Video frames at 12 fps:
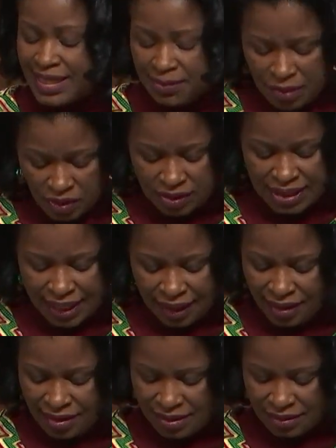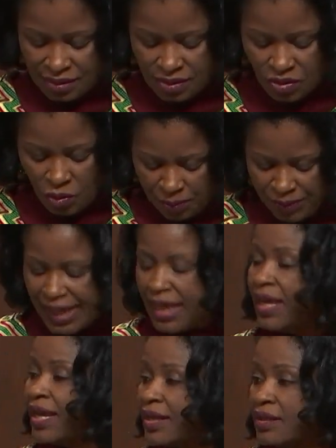taking into account
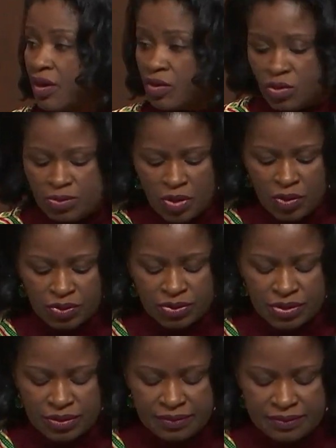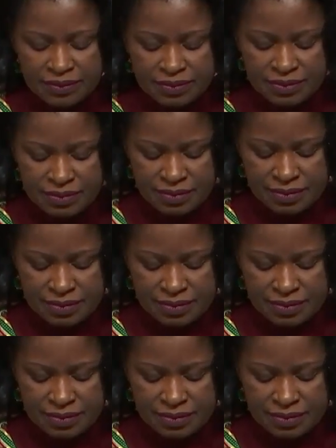its mandates in our